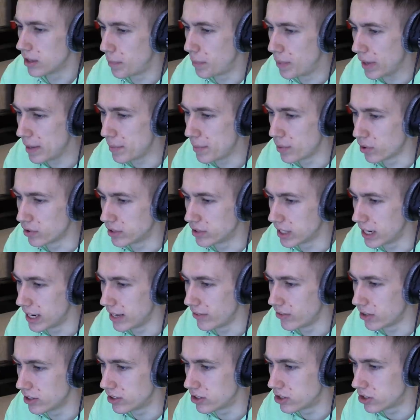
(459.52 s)
The People
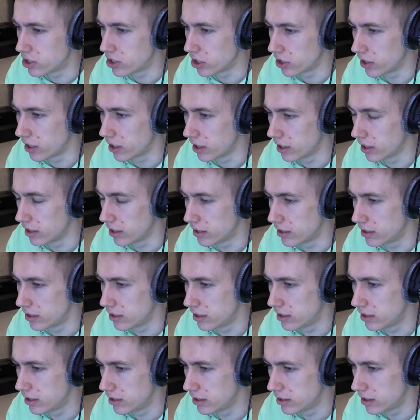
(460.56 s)
Delivered to the.
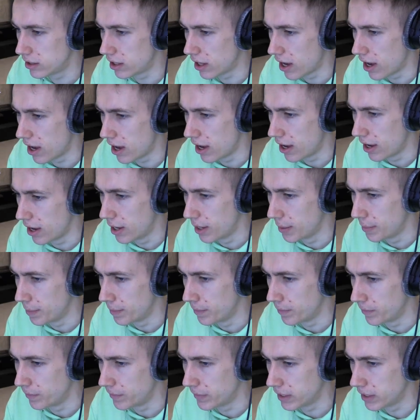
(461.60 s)

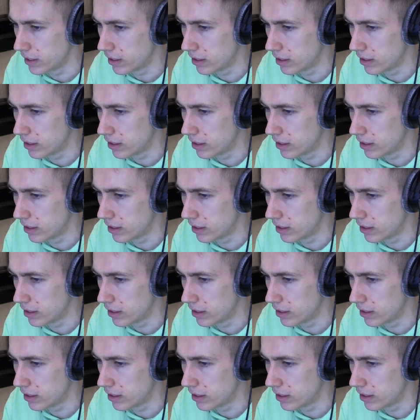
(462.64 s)
Um.